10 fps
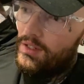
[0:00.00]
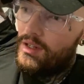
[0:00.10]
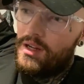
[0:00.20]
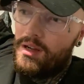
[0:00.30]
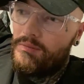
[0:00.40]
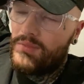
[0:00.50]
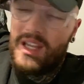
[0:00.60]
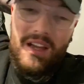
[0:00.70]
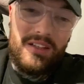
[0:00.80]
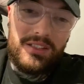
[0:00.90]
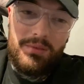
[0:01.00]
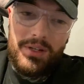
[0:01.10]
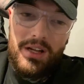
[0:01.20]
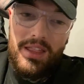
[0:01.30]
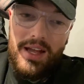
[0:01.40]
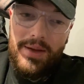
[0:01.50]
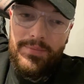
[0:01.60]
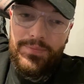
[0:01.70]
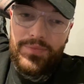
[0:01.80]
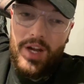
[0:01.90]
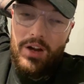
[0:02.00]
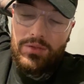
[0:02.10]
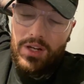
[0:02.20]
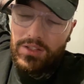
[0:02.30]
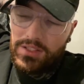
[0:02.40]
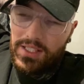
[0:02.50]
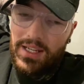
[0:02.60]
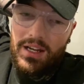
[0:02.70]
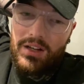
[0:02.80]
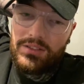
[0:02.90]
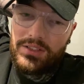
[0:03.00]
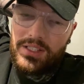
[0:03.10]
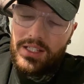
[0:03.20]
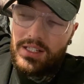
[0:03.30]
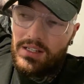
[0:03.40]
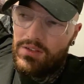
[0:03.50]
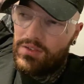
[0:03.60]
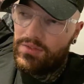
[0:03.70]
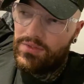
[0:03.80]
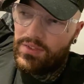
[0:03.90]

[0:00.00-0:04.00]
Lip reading: Yeah, something like that. I'd steer clear of